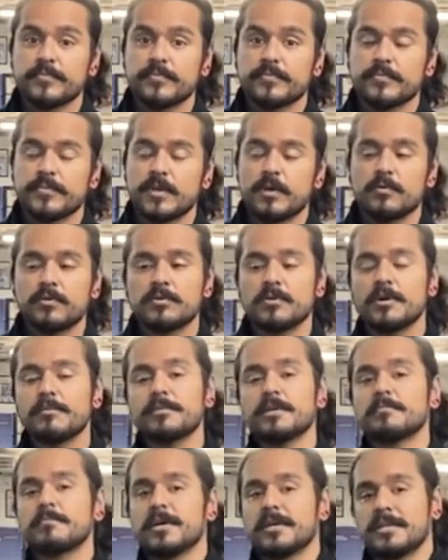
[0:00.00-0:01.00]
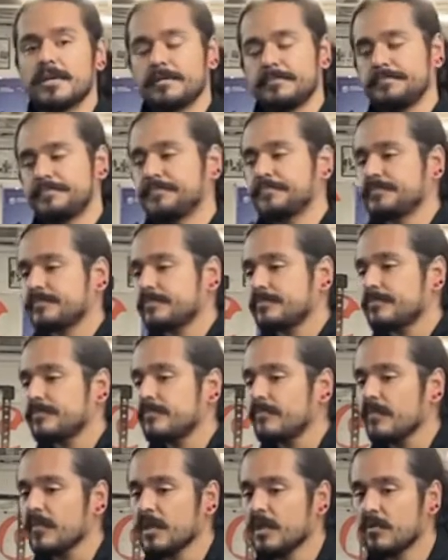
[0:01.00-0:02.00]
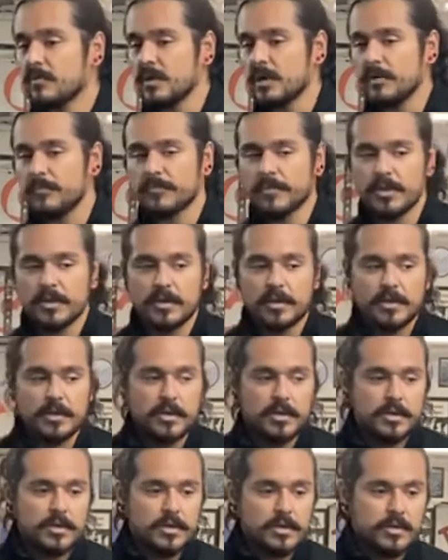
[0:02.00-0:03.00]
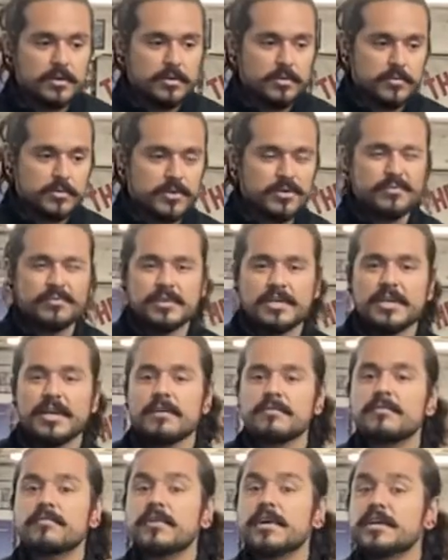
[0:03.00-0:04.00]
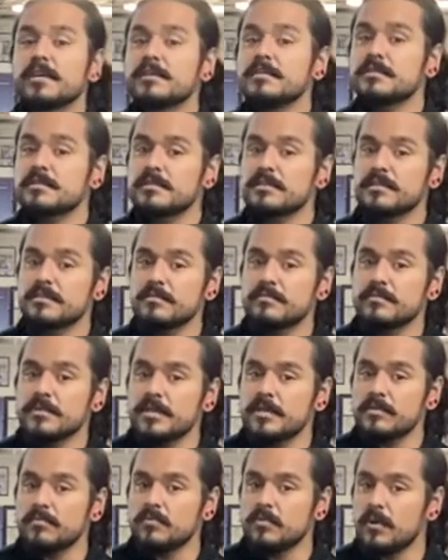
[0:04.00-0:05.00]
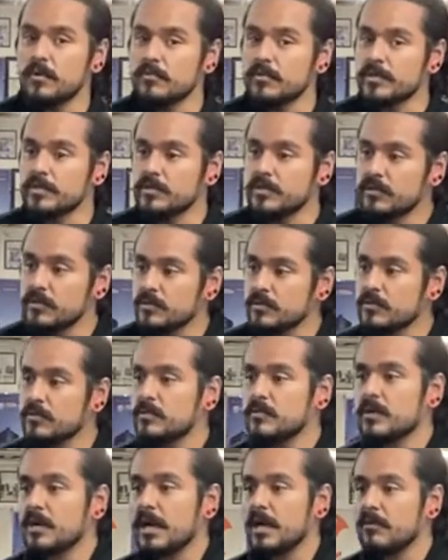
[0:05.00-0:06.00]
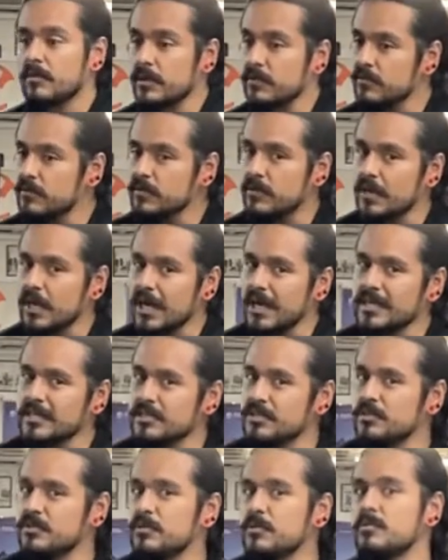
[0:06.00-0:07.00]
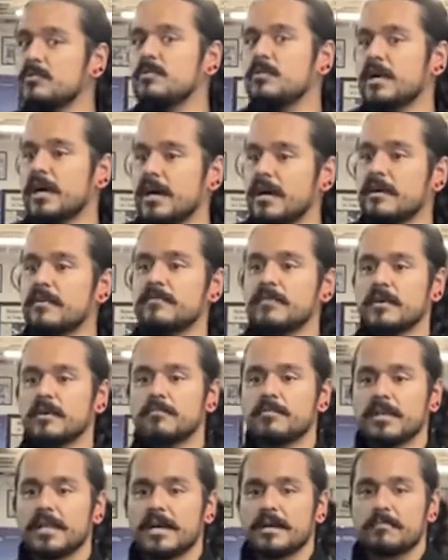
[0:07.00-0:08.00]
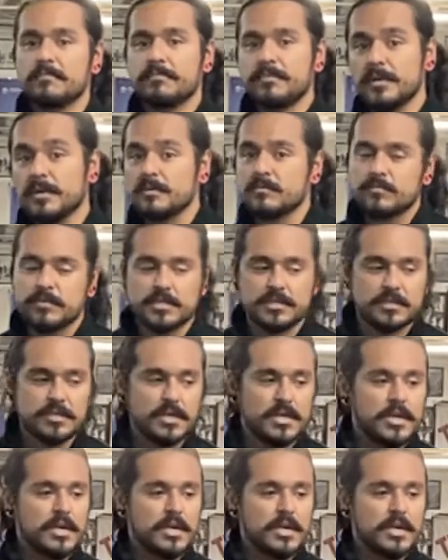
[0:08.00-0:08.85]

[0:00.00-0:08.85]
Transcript: Now, what do I mean by that? Well, we don't really have a ranking system in what we do. However, I do have a black belt, which